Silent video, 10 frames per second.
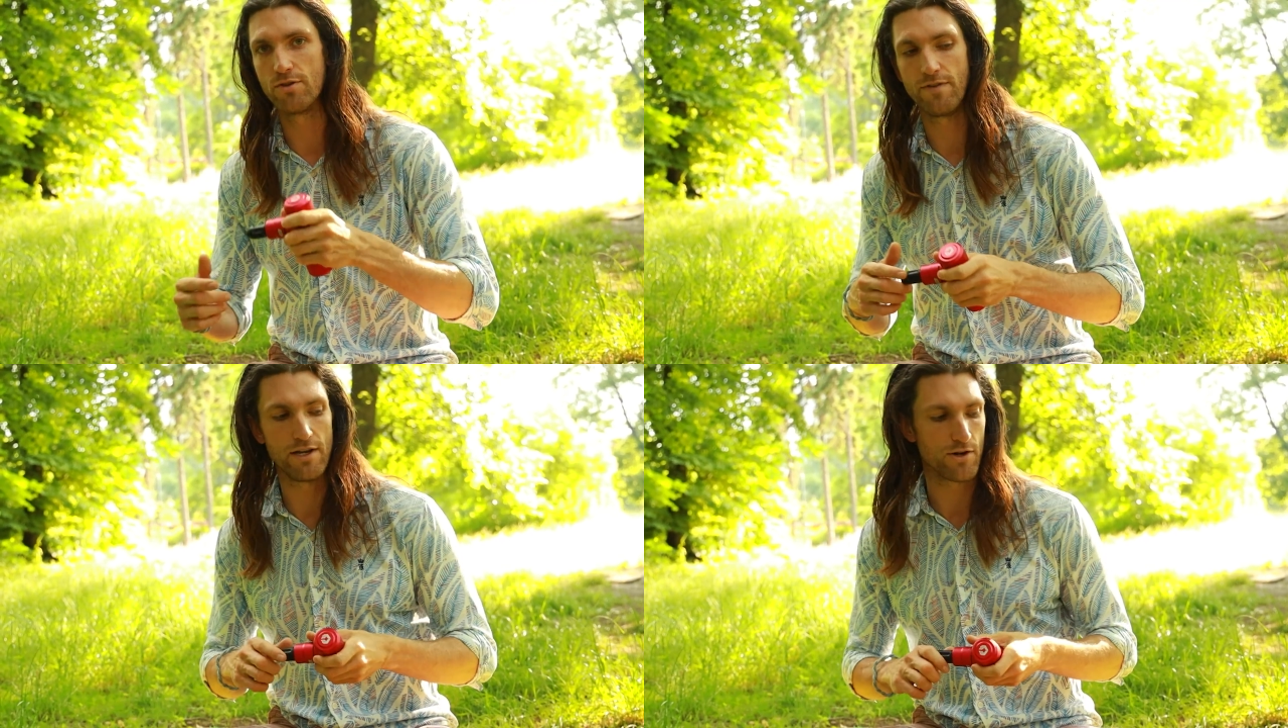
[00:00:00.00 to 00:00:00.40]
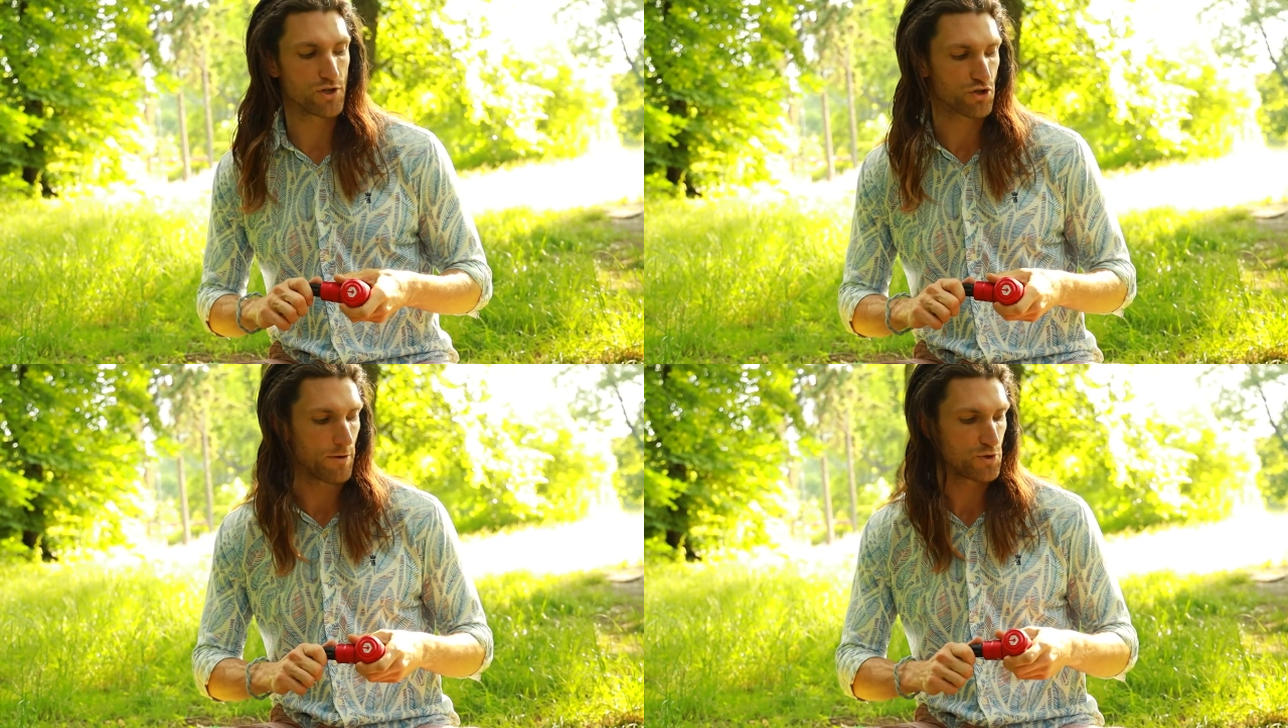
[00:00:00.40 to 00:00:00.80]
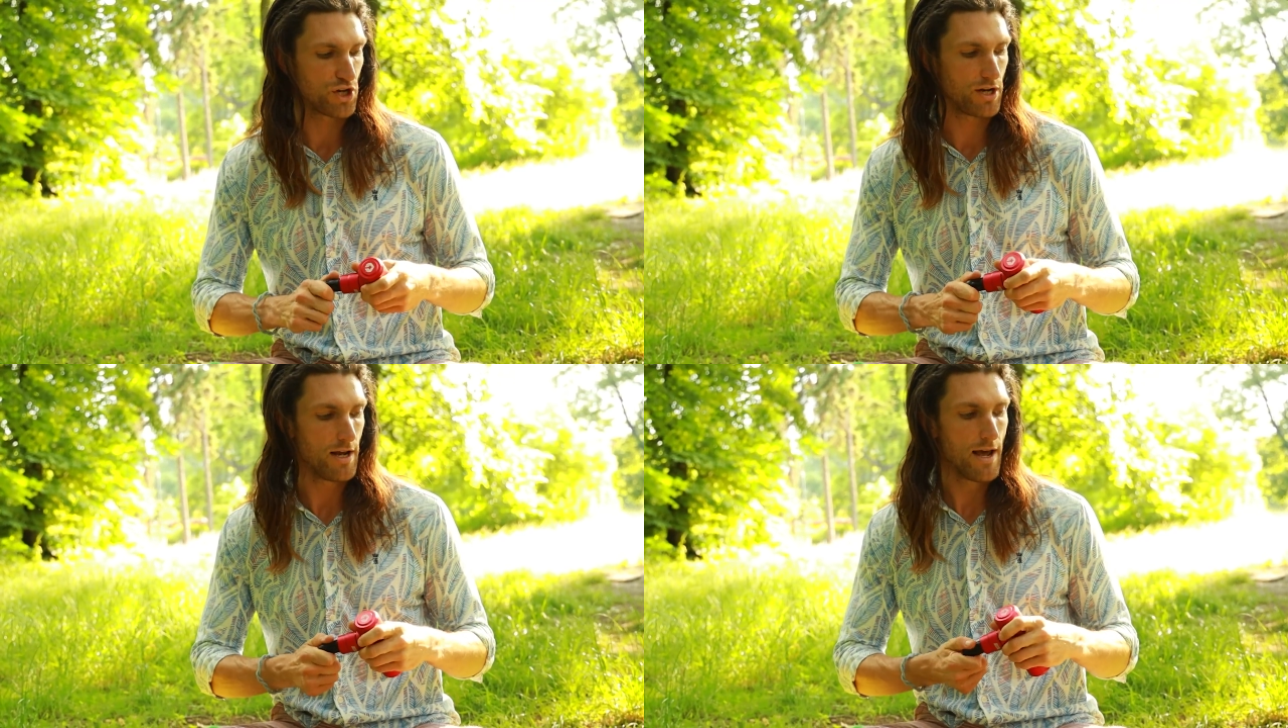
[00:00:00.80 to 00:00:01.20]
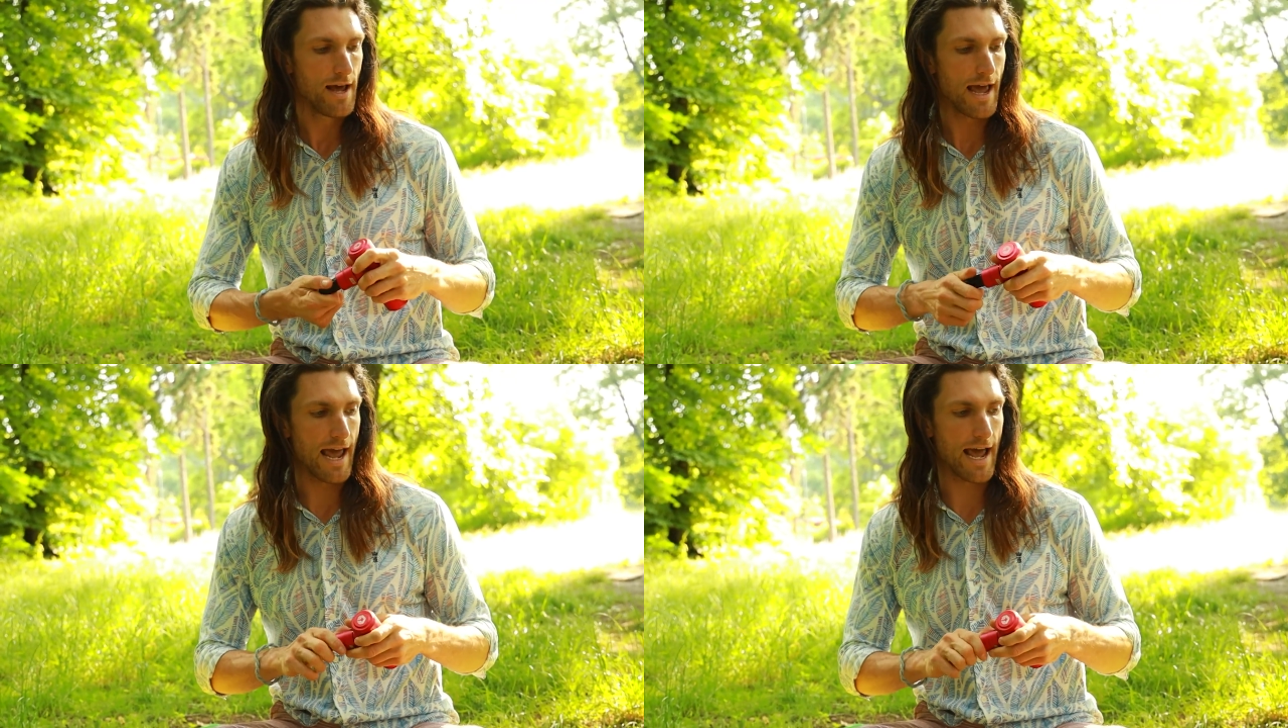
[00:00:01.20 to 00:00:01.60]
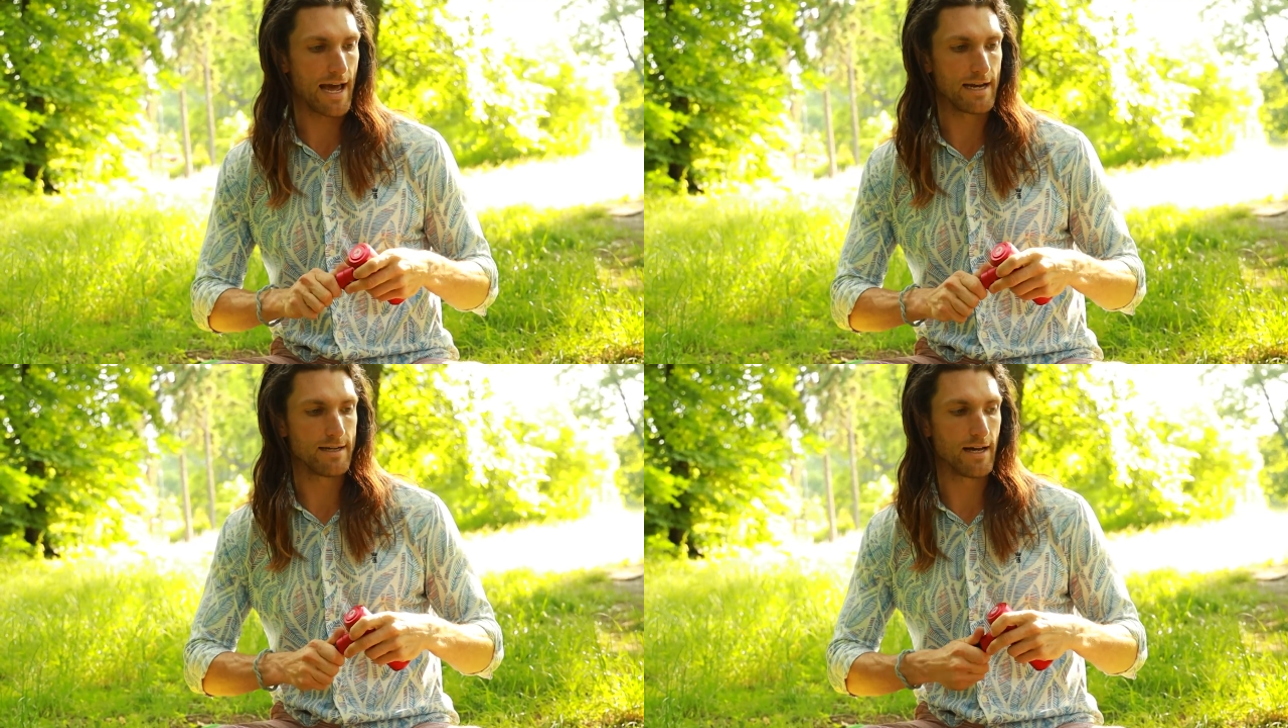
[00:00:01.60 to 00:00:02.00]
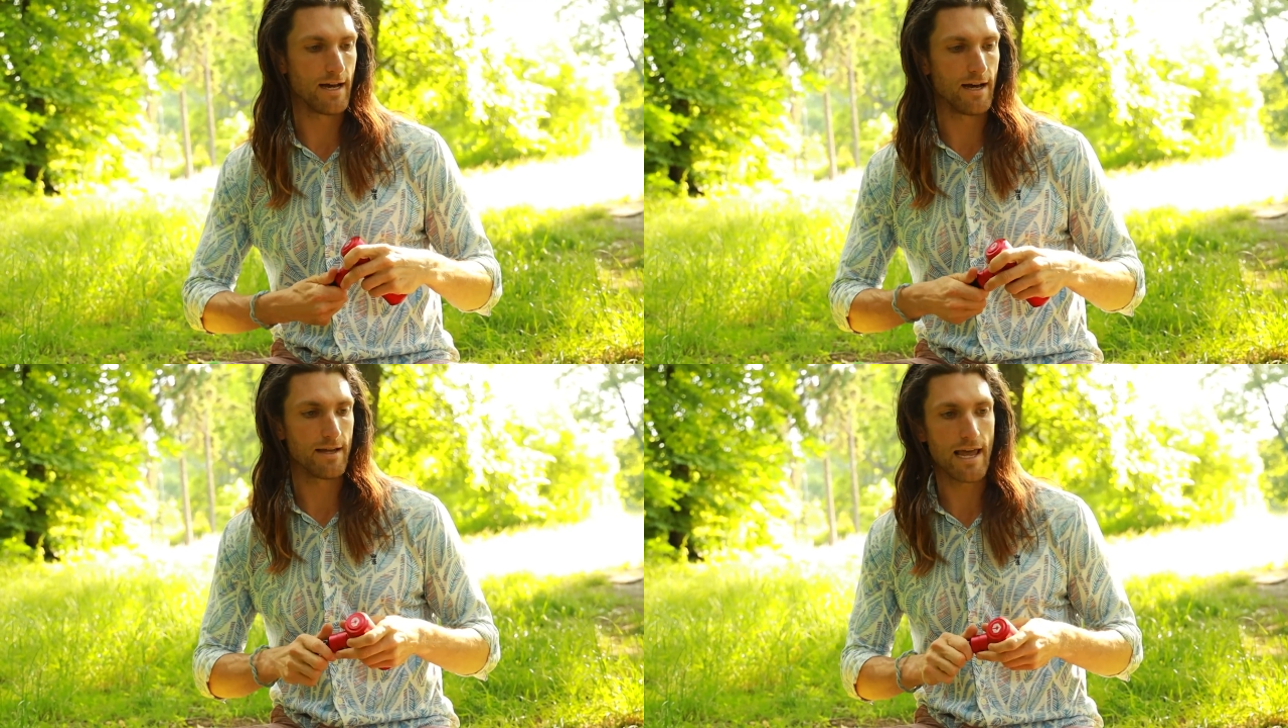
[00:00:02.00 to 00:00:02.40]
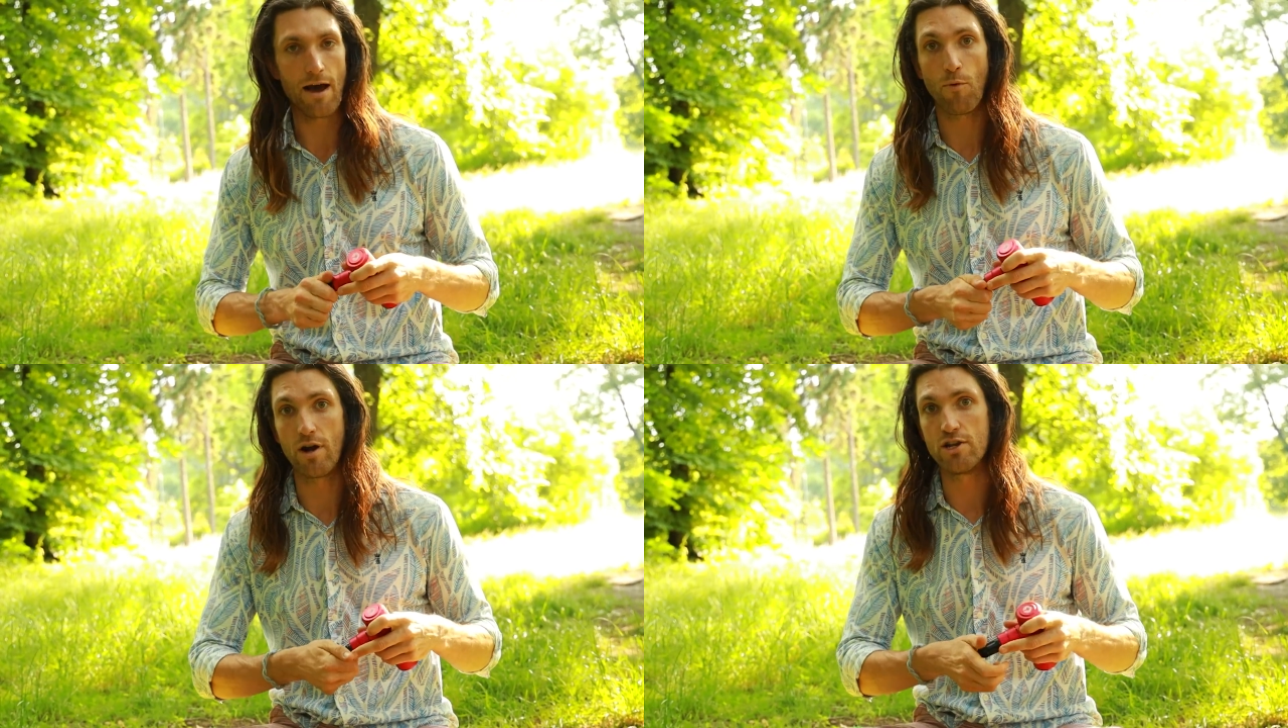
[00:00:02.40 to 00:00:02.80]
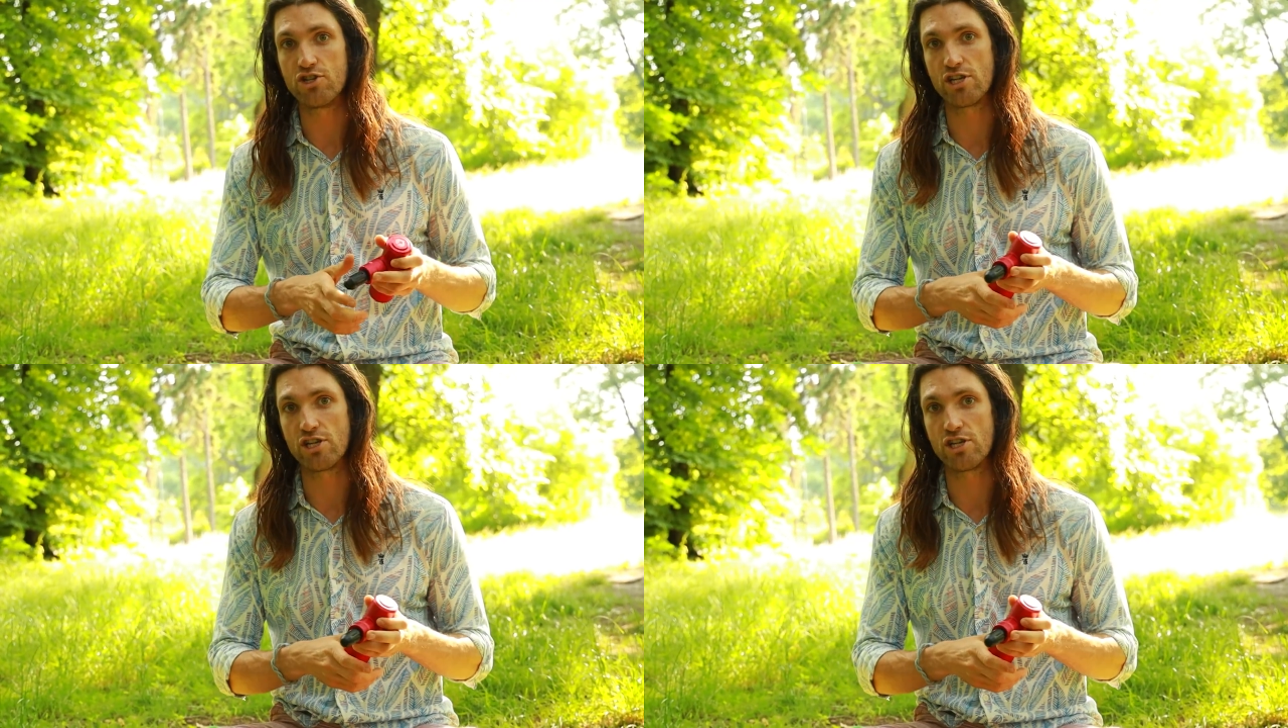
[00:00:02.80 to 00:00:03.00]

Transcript: in the video description, and uh, yeah, wanted to